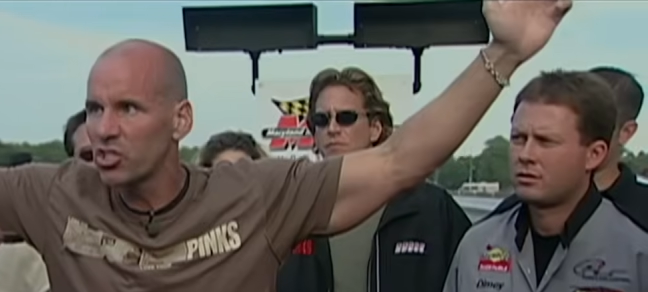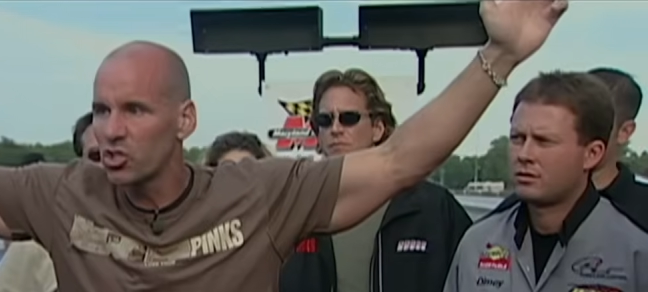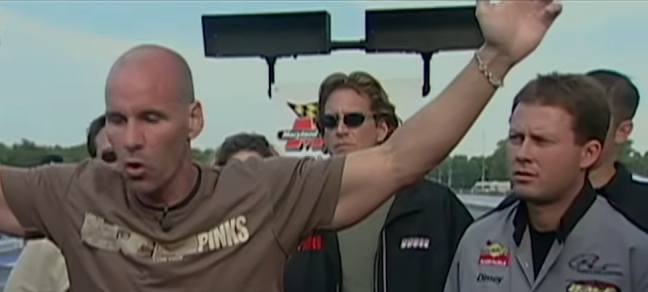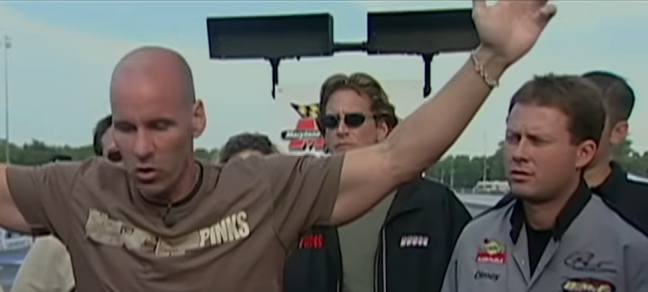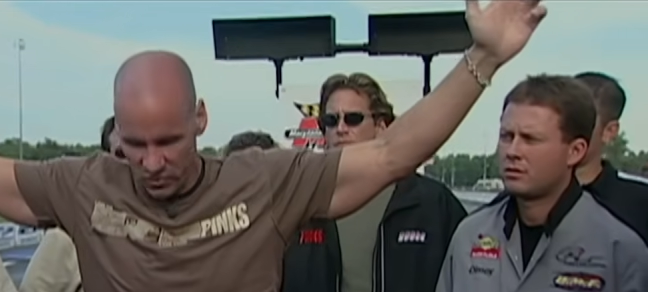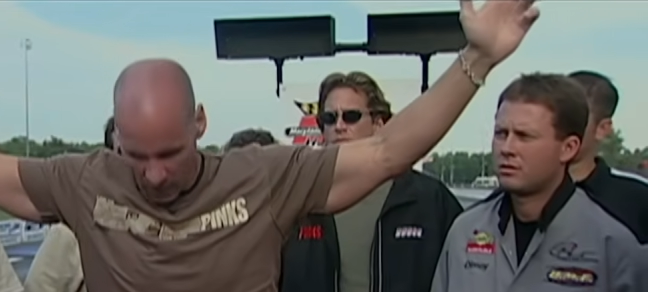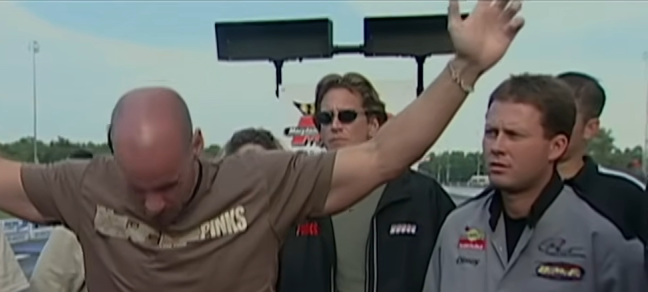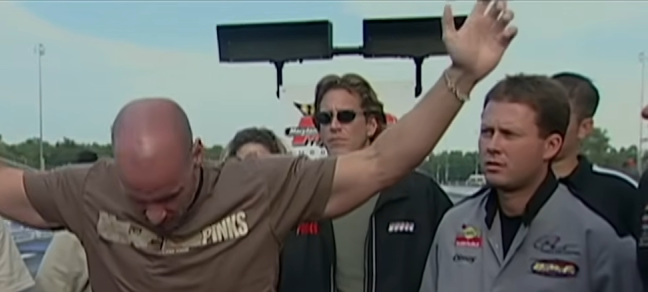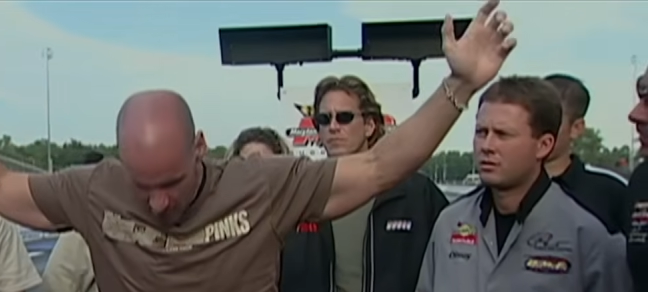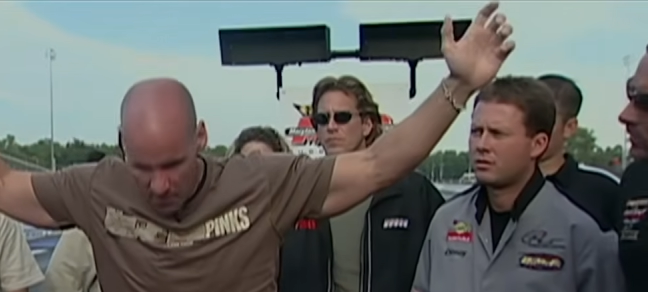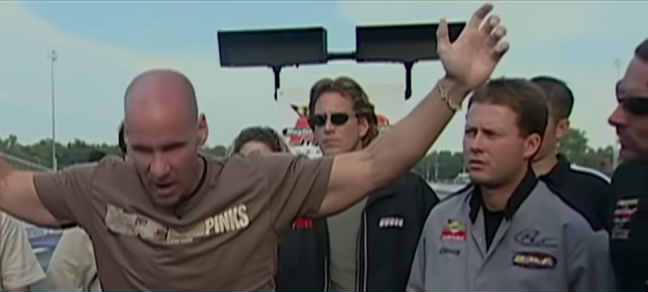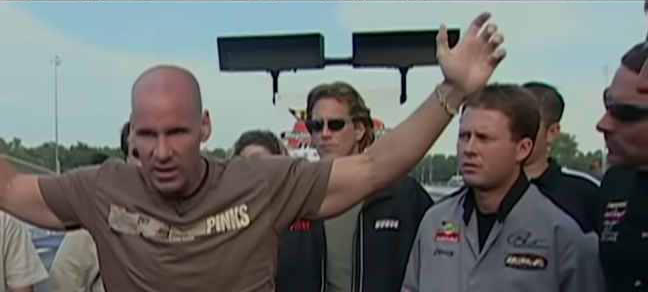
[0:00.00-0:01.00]
Speaker 1: shoulders, if I bend
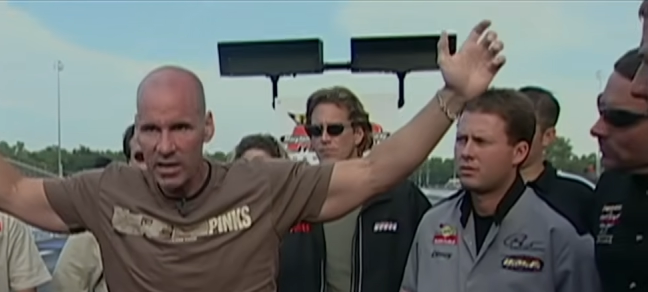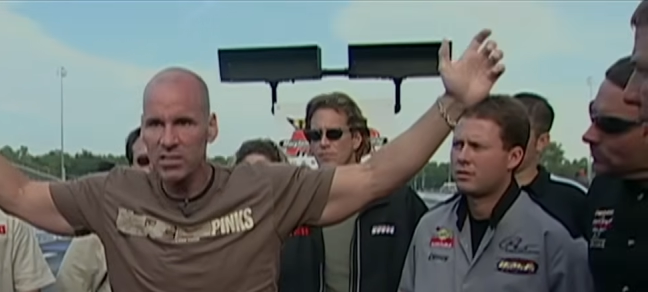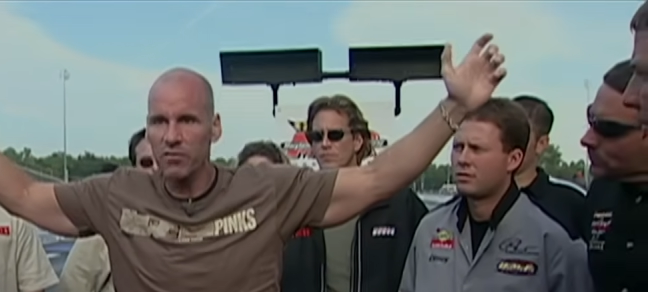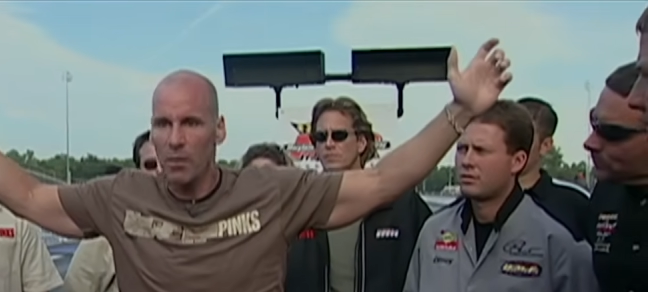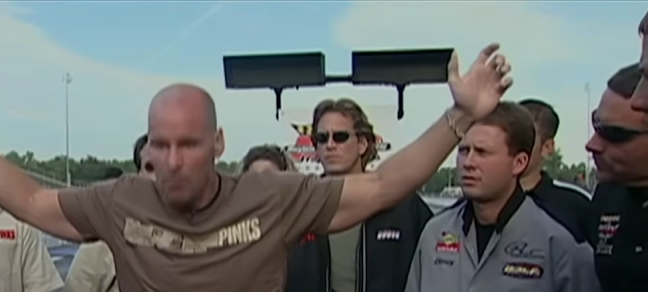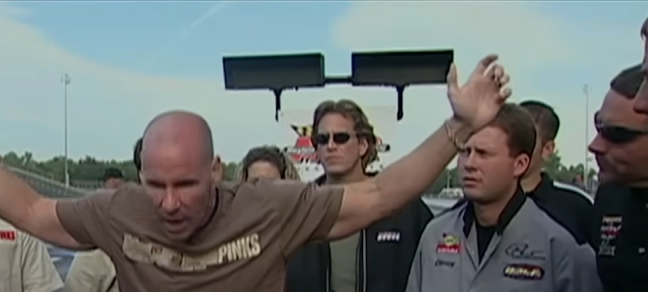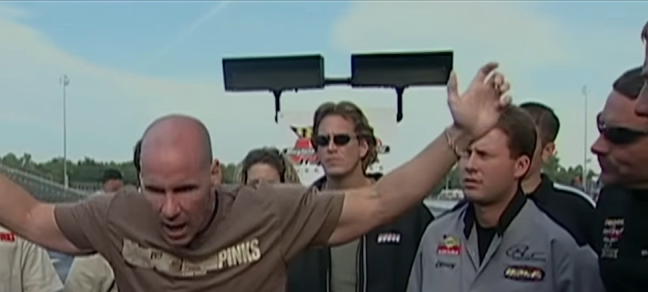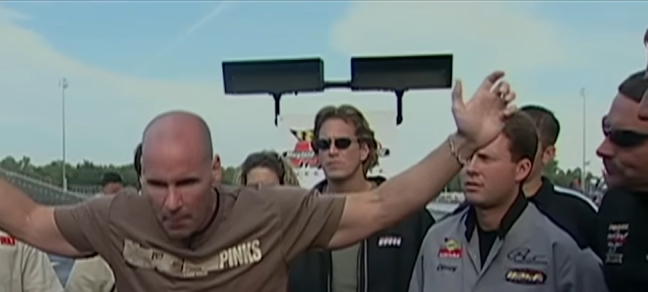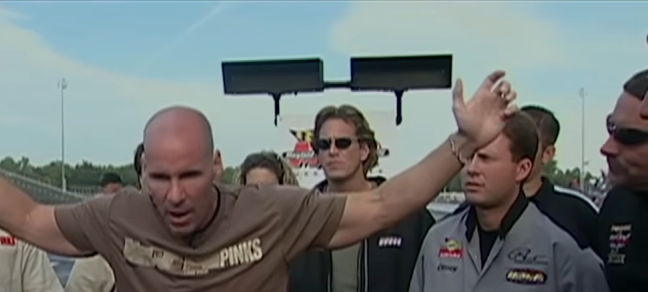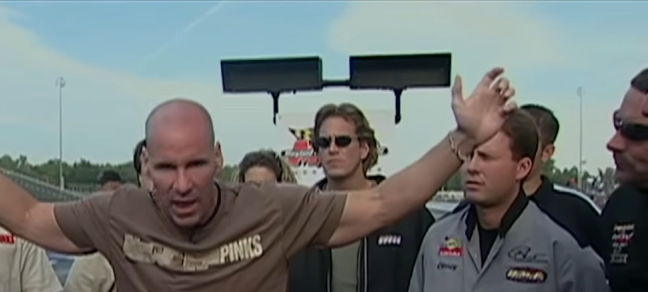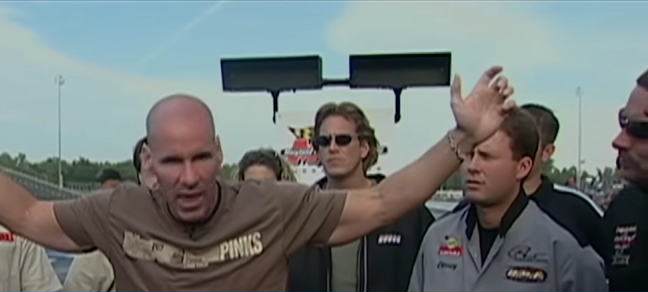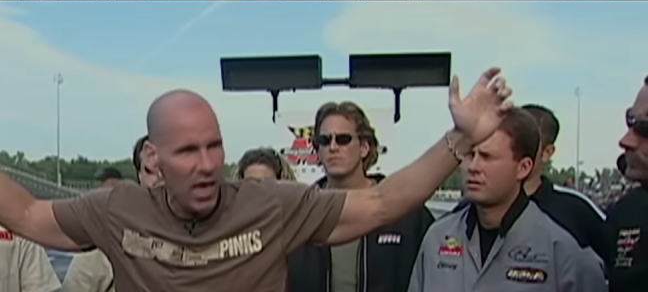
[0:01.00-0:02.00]
my knees, if I pop my
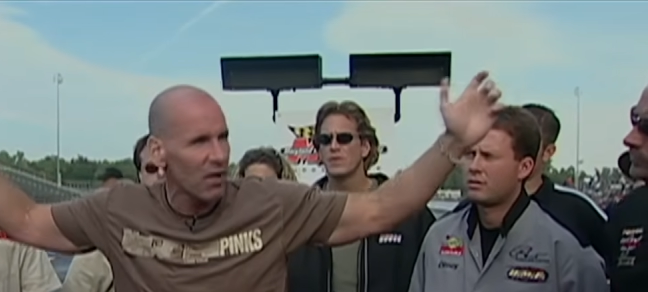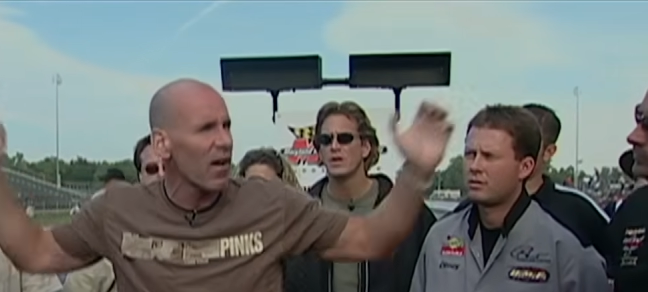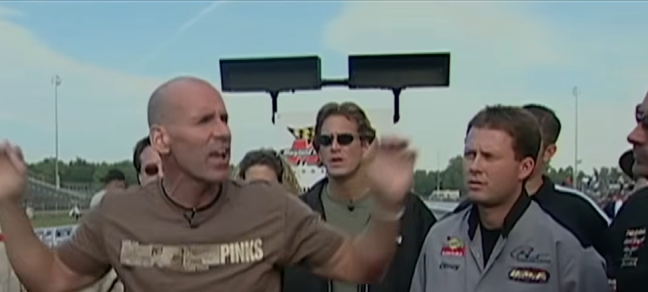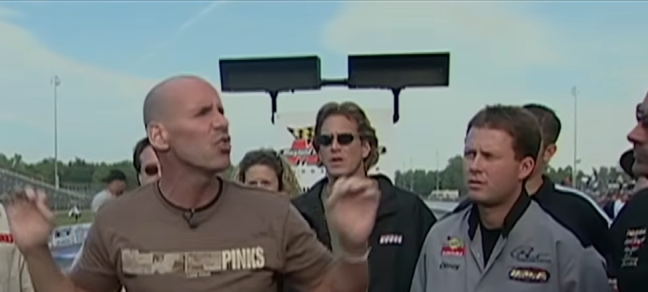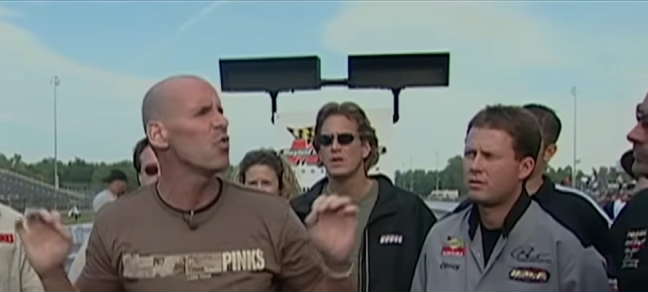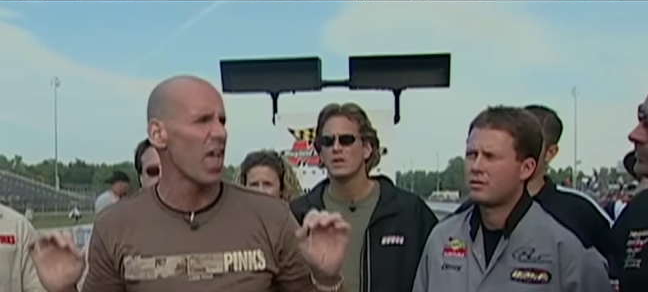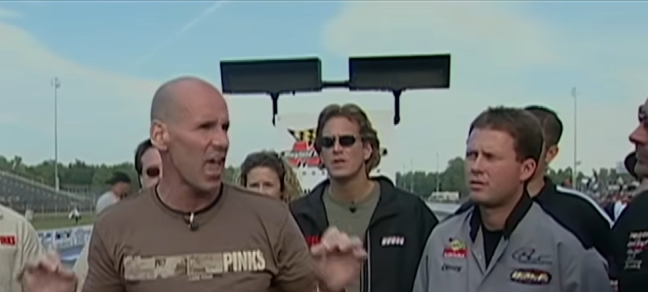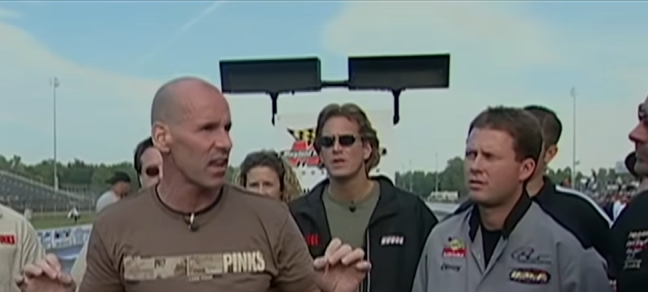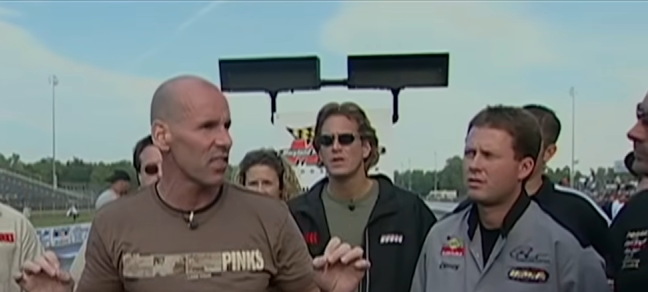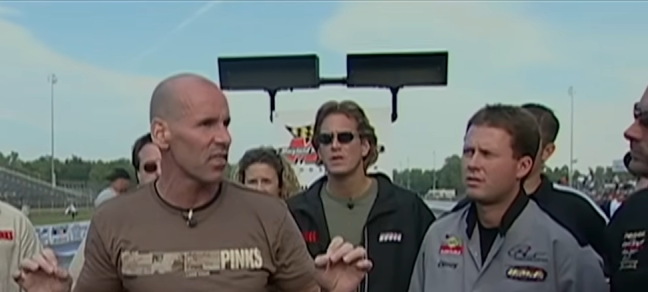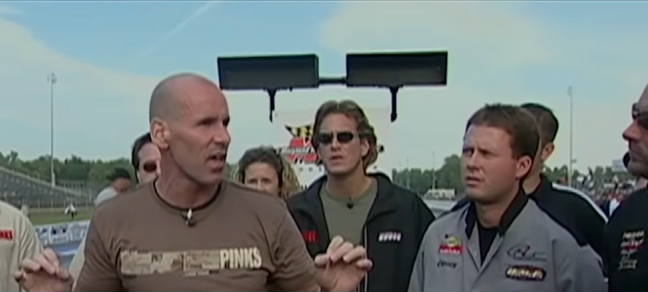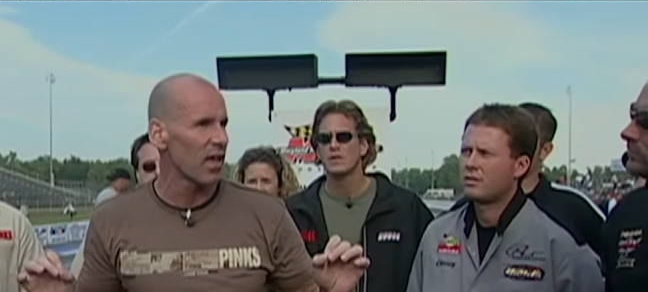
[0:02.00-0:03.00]
head, if I do
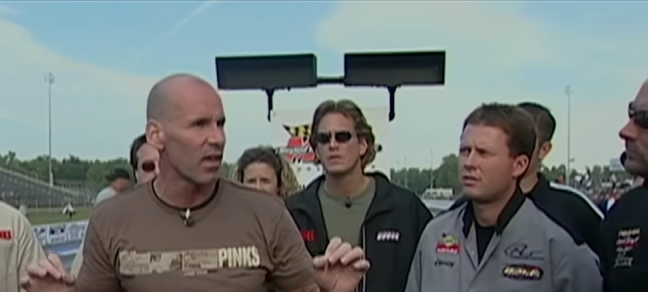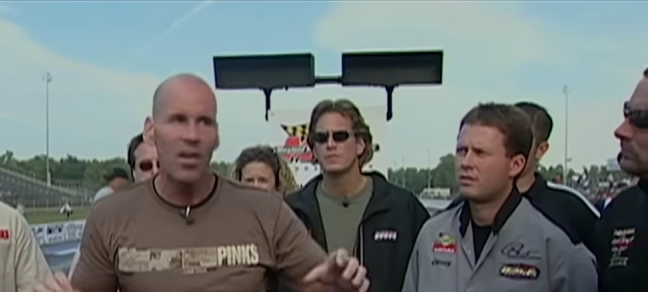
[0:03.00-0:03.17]
anything,